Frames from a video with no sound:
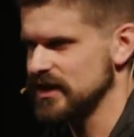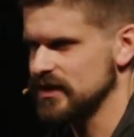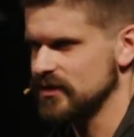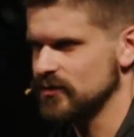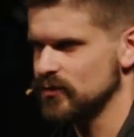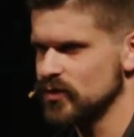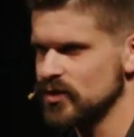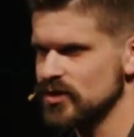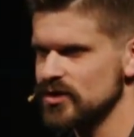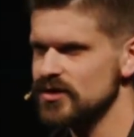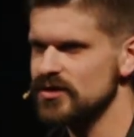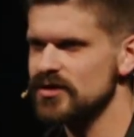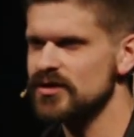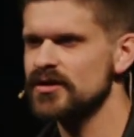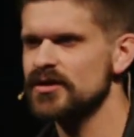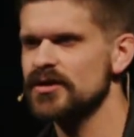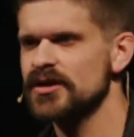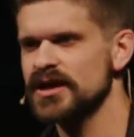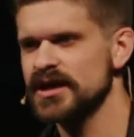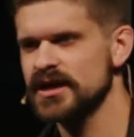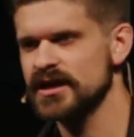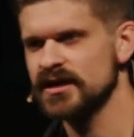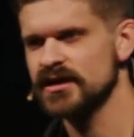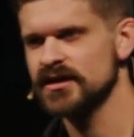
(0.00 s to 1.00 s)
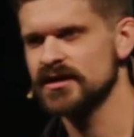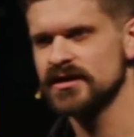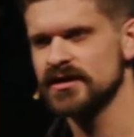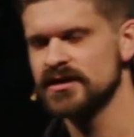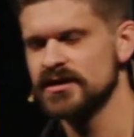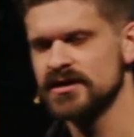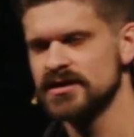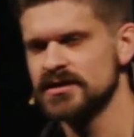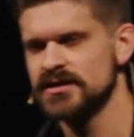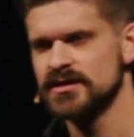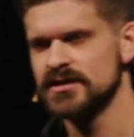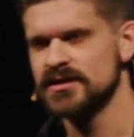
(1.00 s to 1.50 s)
we're learning
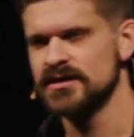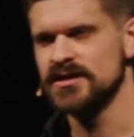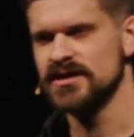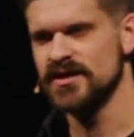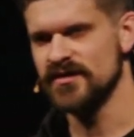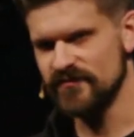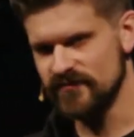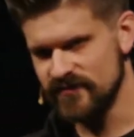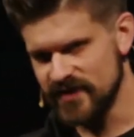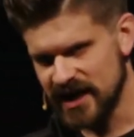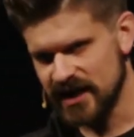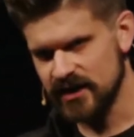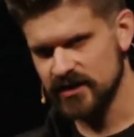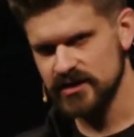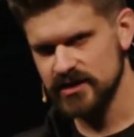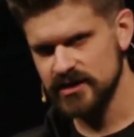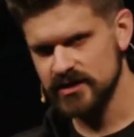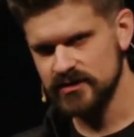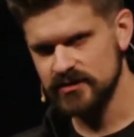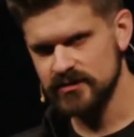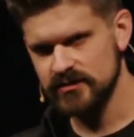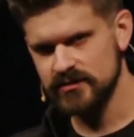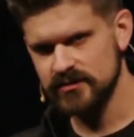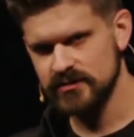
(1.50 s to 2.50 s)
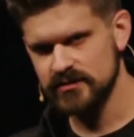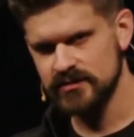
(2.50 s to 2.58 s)
the value